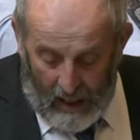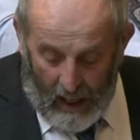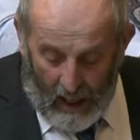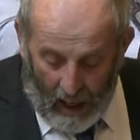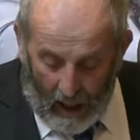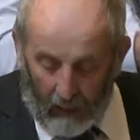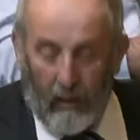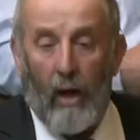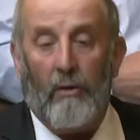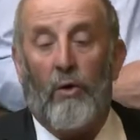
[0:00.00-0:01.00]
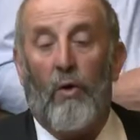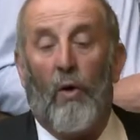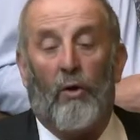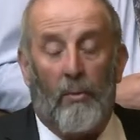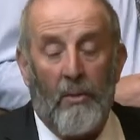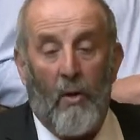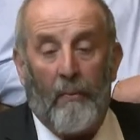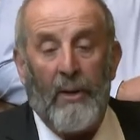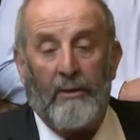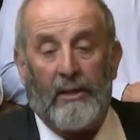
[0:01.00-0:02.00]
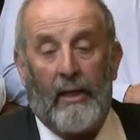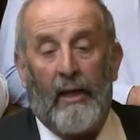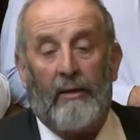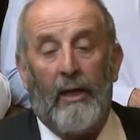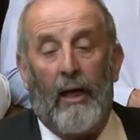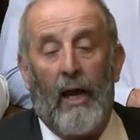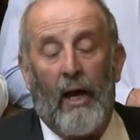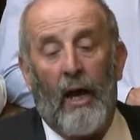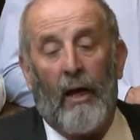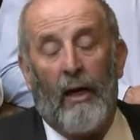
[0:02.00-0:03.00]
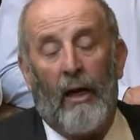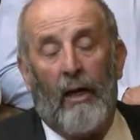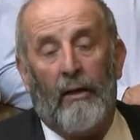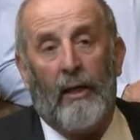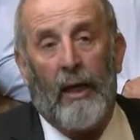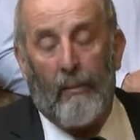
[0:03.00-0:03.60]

all along the road coming up yesterday, or the day